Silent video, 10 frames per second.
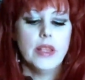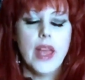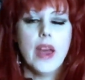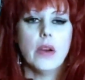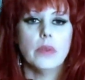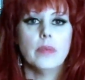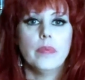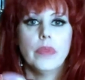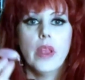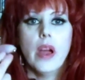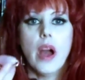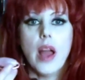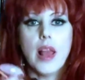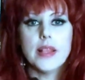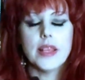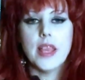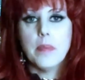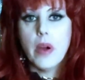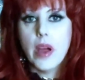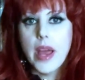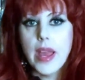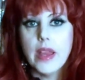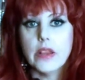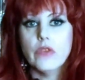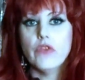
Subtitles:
Now, I like to keep my